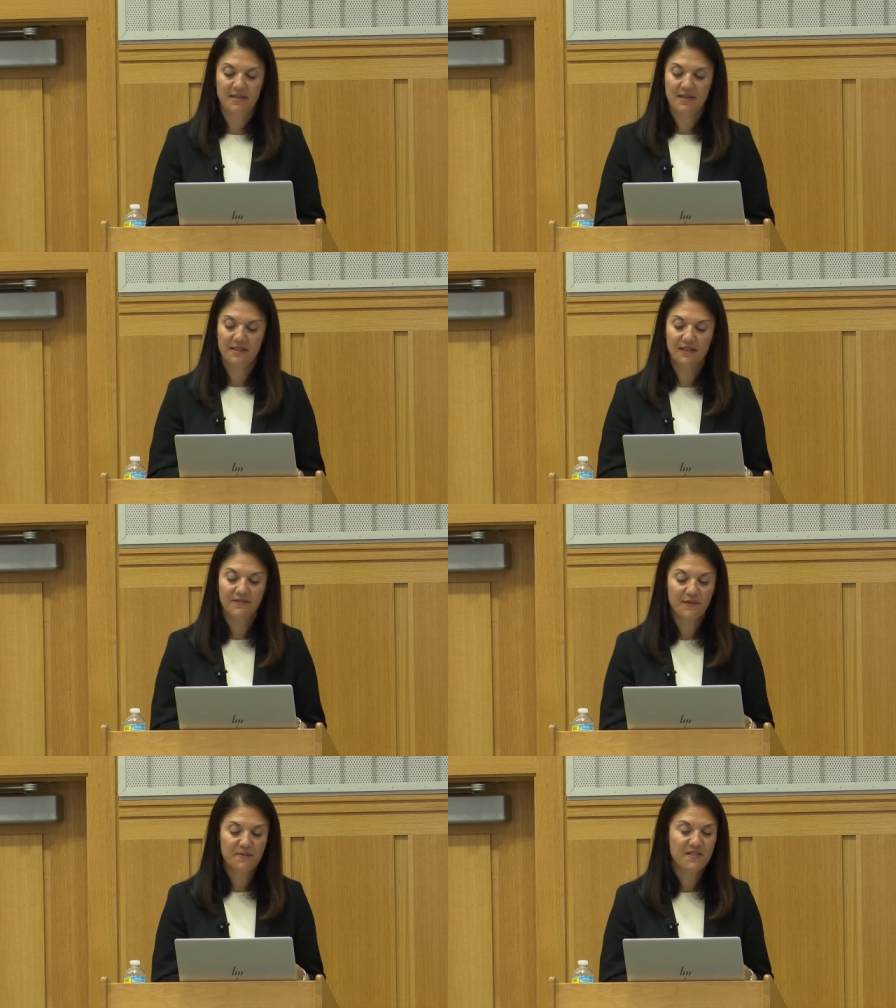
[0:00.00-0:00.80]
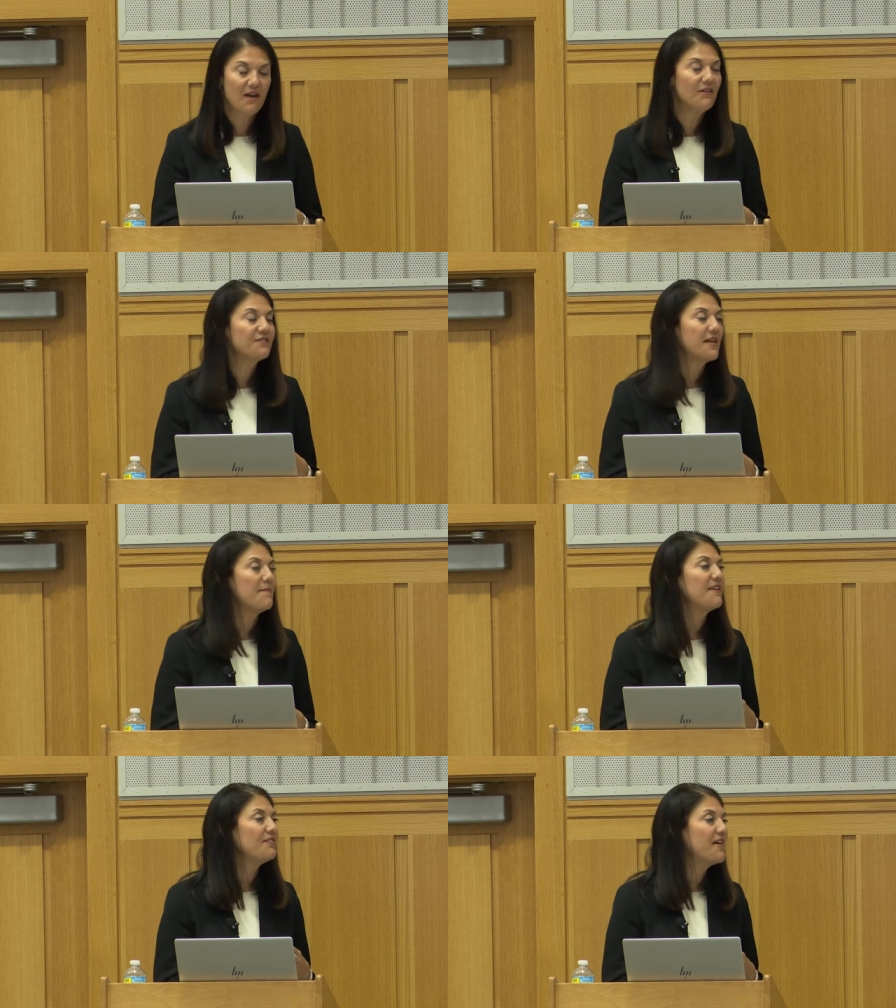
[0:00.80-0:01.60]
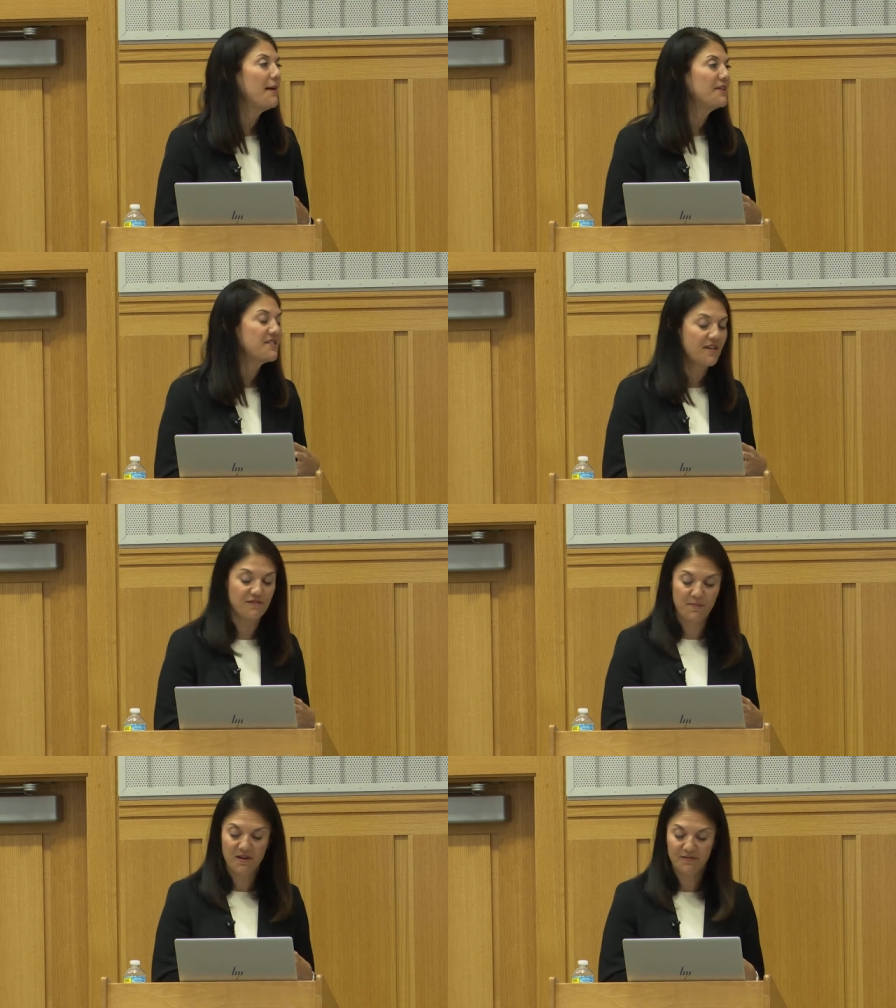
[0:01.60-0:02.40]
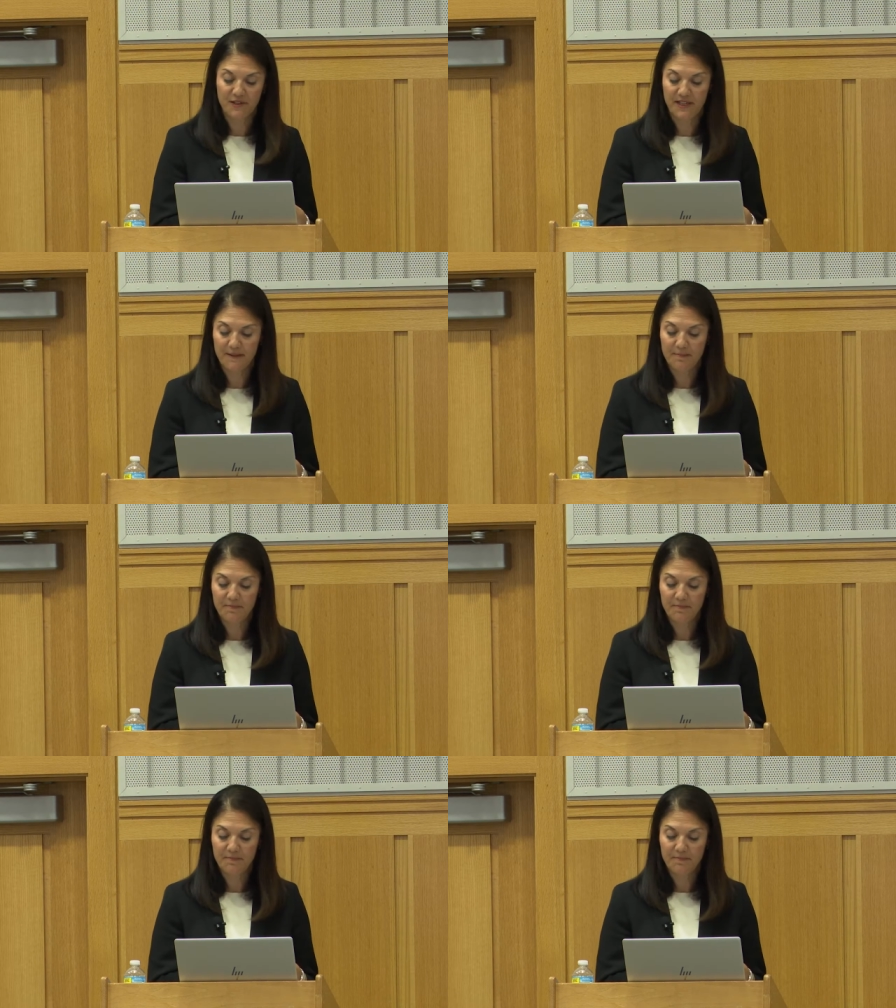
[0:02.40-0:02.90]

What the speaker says: to lift themselves and their families out of poverty.